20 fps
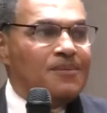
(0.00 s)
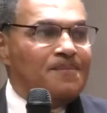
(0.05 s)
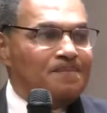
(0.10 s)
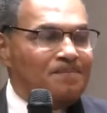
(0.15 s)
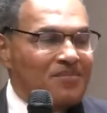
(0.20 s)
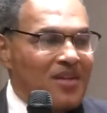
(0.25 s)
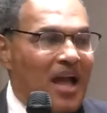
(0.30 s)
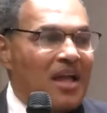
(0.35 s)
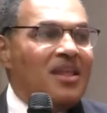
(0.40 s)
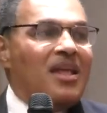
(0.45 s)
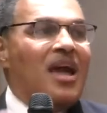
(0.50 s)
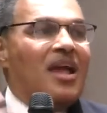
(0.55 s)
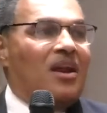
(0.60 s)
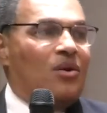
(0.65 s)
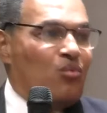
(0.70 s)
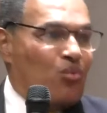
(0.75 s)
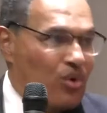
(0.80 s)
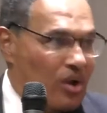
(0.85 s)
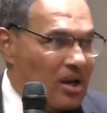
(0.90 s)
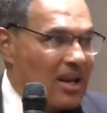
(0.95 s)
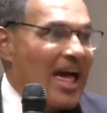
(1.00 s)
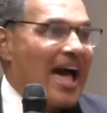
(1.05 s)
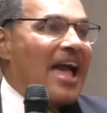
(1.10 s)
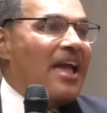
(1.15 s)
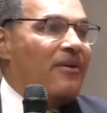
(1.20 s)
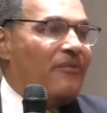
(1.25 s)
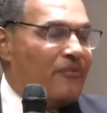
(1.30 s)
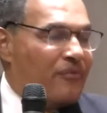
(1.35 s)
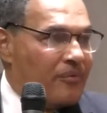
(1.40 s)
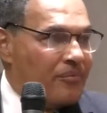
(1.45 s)
And yet in real life,
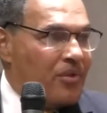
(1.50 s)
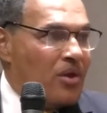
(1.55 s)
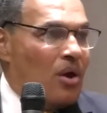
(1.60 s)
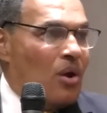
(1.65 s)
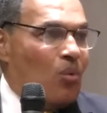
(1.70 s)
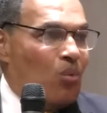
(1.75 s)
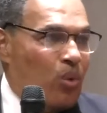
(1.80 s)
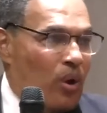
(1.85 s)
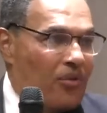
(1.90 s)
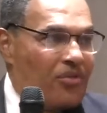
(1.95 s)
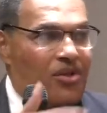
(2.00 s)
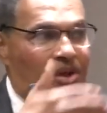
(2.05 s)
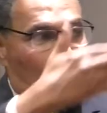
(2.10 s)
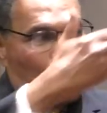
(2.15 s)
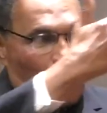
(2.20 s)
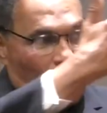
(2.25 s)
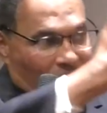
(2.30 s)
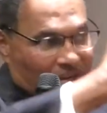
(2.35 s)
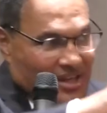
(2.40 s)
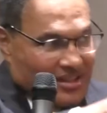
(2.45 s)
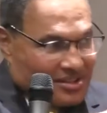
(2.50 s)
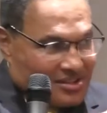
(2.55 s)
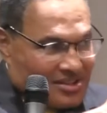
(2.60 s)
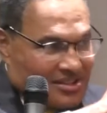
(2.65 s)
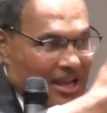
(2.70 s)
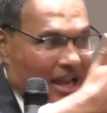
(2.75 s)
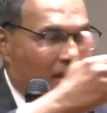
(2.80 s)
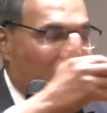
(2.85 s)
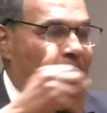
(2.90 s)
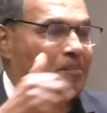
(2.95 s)
whether you're working at the
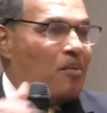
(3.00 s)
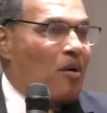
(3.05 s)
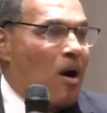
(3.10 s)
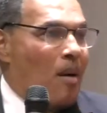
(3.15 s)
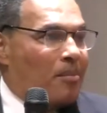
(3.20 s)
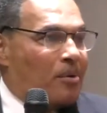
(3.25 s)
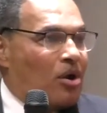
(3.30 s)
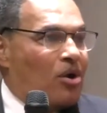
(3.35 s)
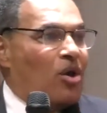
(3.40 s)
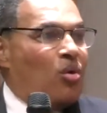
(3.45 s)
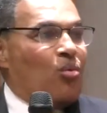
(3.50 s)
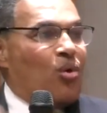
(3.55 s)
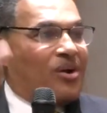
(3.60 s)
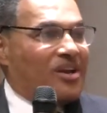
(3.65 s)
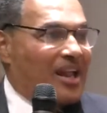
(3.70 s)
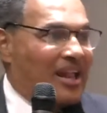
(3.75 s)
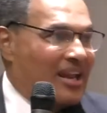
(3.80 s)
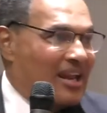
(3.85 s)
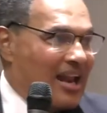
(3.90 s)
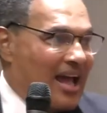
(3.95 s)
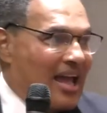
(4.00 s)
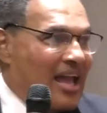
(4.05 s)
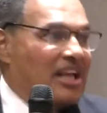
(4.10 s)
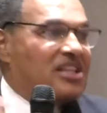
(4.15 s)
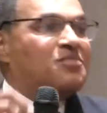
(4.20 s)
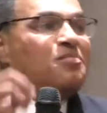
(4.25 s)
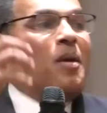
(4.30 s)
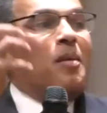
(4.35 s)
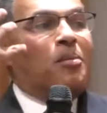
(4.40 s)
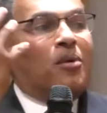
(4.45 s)
State Department or you're working at NIH,
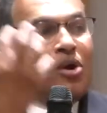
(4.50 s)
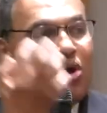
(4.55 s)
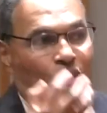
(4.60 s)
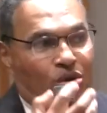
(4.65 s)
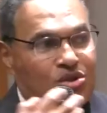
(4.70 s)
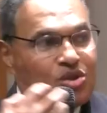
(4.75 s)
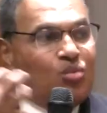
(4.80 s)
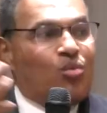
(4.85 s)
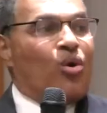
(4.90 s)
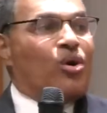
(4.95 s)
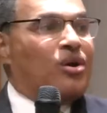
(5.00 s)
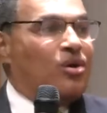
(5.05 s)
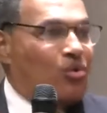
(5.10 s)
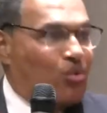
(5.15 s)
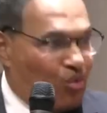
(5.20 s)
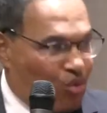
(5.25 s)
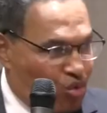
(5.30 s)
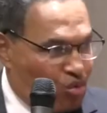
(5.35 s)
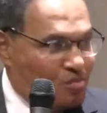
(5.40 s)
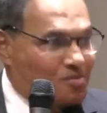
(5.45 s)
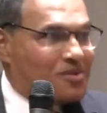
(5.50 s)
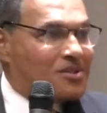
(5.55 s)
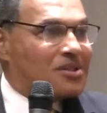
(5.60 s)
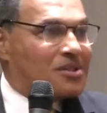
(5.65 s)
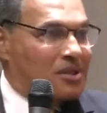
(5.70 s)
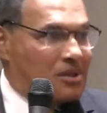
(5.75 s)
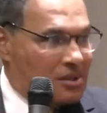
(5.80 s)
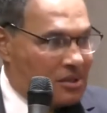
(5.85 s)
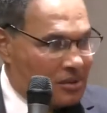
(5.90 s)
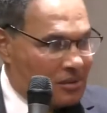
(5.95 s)
people learn to work in groups,
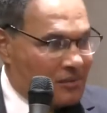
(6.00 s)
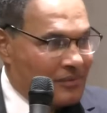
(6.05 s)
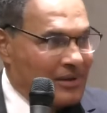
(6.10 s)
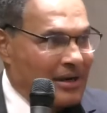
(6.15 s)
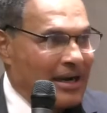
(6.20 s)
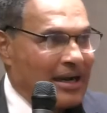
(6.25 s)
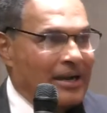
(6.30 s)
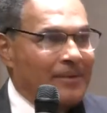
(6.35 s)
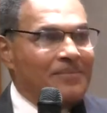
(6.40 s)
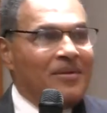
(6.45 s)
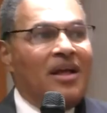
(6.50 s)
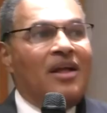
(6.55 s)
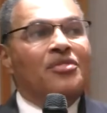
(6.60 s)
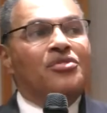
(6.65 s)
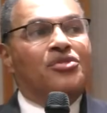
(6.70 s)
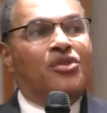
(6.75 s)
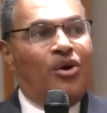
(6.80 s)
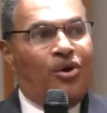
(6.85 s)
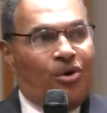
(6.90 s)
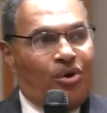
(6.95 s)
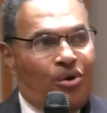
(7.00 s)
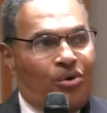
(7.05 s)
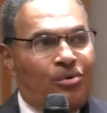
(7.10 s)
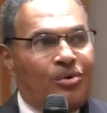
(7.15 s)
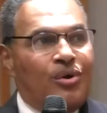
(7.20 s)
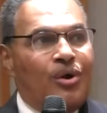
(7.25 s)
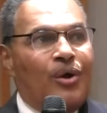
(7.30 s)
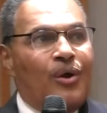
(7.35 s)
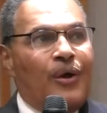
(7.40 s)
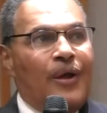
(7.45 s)
right? Third,
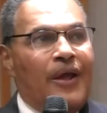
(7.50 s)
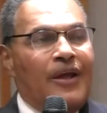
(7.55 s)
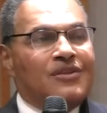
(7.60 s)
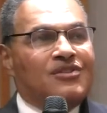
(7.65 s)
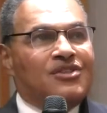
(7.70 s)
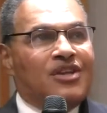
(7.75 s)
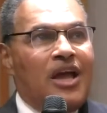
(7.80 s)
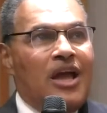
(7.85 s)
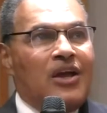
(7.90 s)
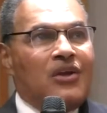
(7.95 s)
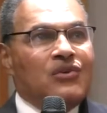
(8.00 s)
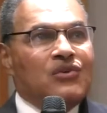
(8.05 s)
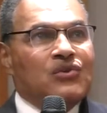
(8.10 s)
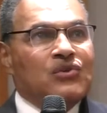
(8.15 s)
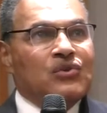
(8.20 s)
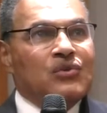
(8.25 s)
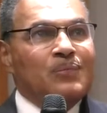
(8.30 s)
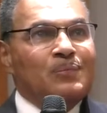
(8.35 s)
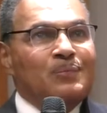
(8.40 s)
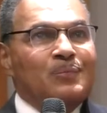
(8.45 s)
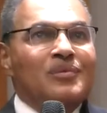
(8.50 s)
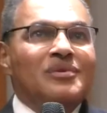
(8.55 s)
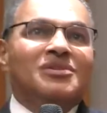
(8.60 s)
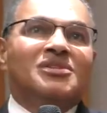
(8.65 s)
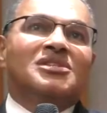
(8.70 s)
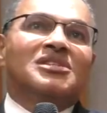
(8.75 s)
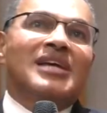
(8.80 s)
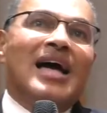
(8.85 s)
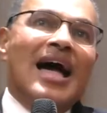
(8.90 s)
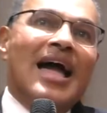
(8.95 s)
it takes
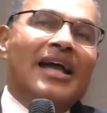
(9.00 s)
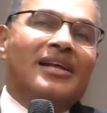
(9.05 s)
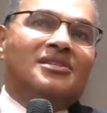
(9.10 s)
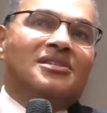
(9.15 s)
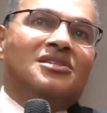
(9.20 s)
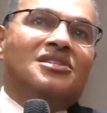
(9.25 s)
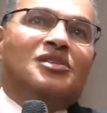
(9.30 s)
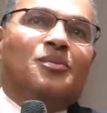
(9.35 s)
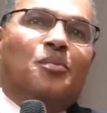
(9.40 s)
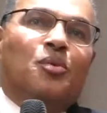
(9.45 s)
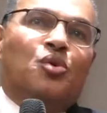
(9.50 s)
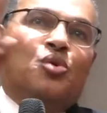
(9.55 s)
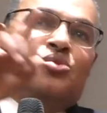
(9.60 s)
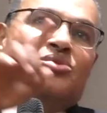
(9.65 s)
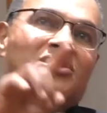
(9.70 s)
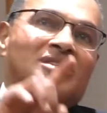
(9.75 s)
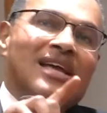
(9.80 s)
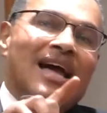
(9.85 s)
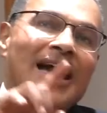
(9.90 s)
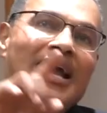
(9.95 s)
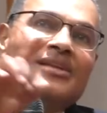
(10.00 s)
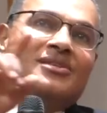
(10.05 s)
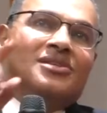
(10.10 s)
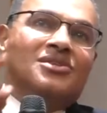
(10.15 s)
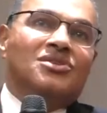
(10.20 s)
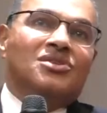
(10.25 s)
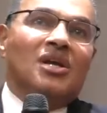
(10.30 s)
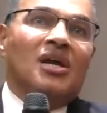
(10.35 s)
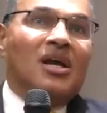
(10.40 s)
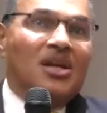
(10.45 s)
scientists to produce scientists,
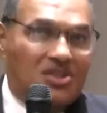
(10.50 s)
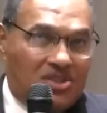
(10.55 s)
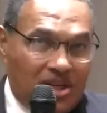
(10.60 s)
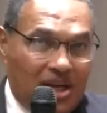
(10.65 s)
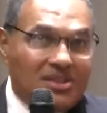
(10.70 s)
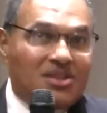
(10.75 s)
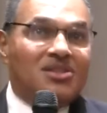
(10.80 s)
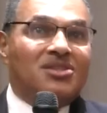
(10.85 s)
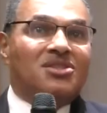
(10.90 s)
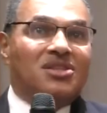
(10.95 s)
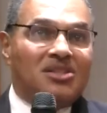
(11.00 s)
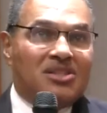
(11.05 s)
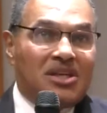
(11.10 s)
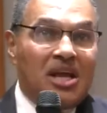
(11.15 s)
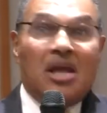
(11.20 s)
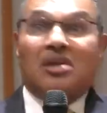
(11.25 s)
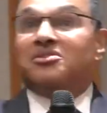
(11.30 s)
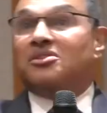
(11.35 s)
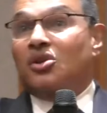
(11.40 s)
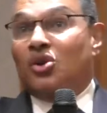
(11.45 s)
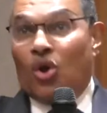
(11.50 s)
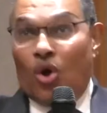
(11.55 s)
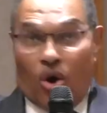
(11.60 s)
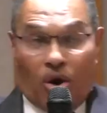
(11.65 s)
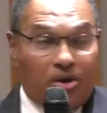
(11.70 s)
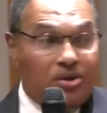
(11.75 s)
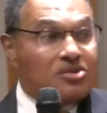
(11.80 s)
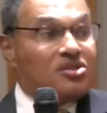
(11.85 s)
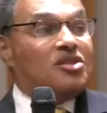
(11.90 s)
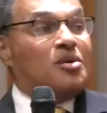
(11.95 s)
just as it takes
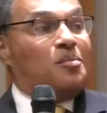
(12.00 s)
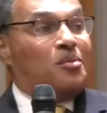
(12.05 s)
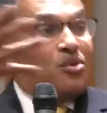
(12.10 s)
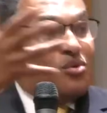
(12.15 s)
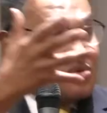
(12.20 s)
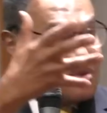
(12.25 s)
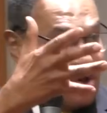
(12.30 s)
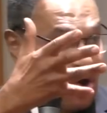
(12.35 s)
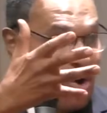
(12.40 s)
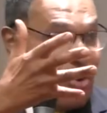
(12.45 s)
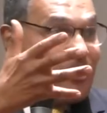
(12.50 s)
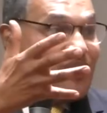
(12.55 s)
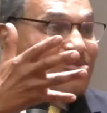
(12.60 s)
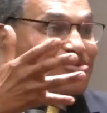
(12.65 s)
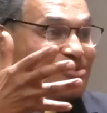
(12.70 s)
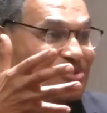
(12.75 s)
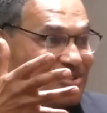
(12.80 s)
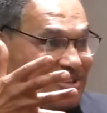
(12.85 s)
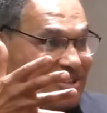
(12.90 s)
lawyers to produce lawyers.